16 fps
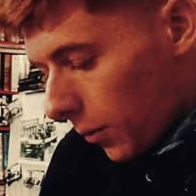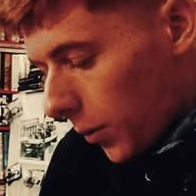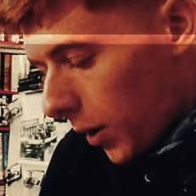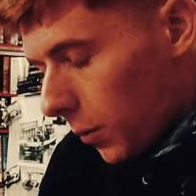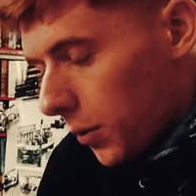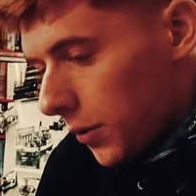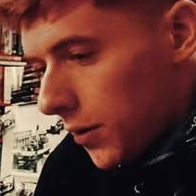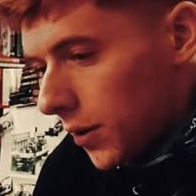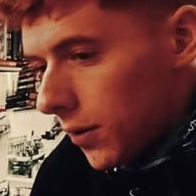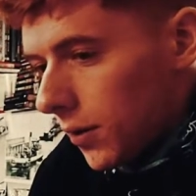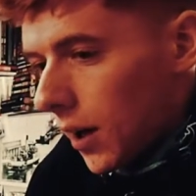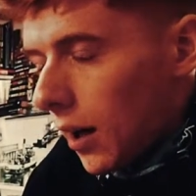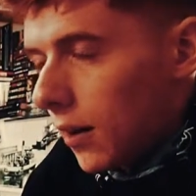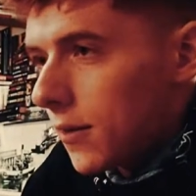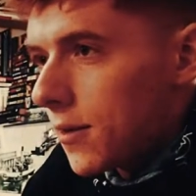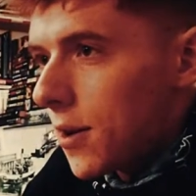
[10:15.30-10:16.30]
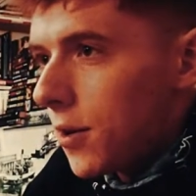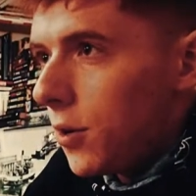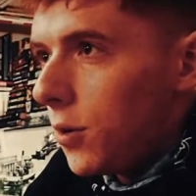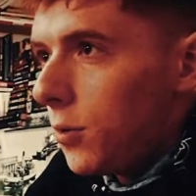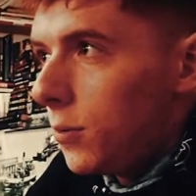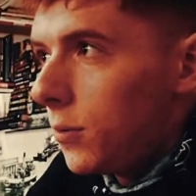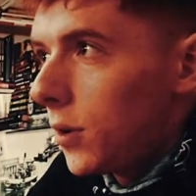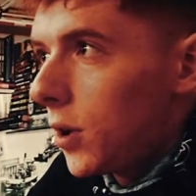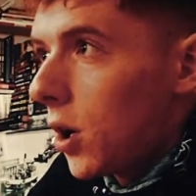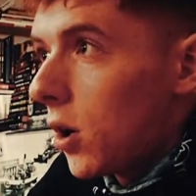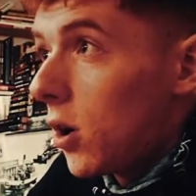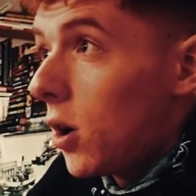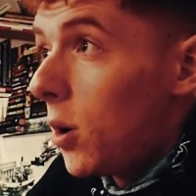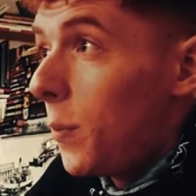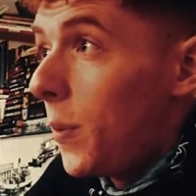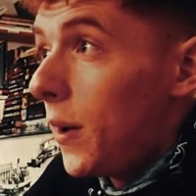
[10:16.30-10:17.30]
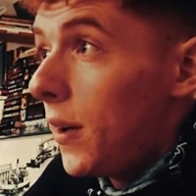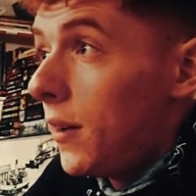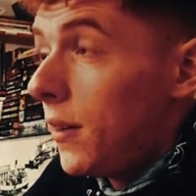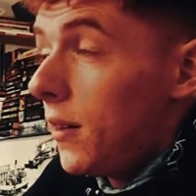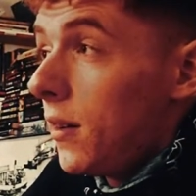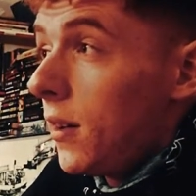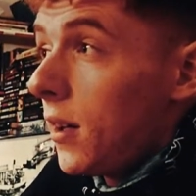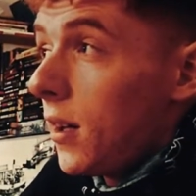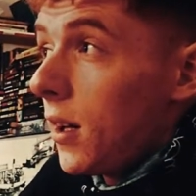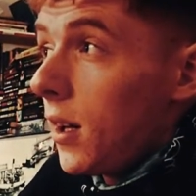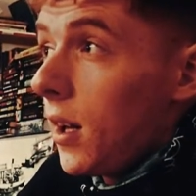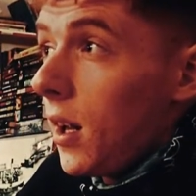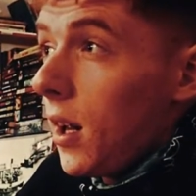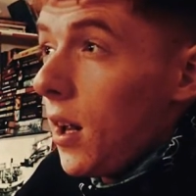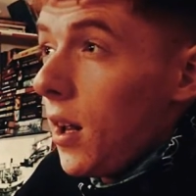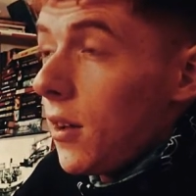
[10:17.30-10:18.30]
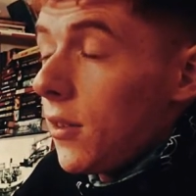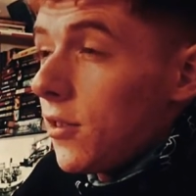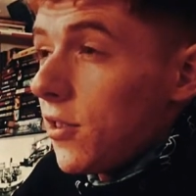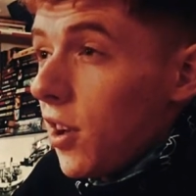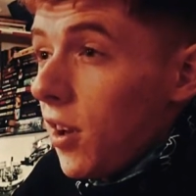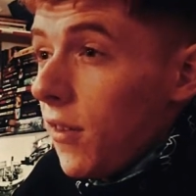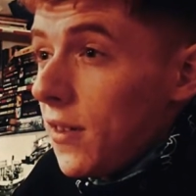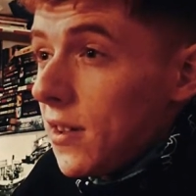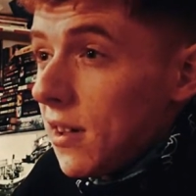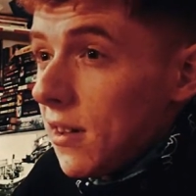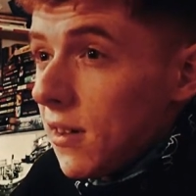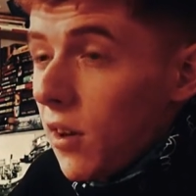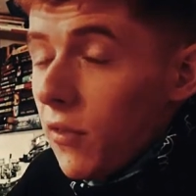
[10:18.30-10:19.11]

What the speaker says: think people do get too caught up in services.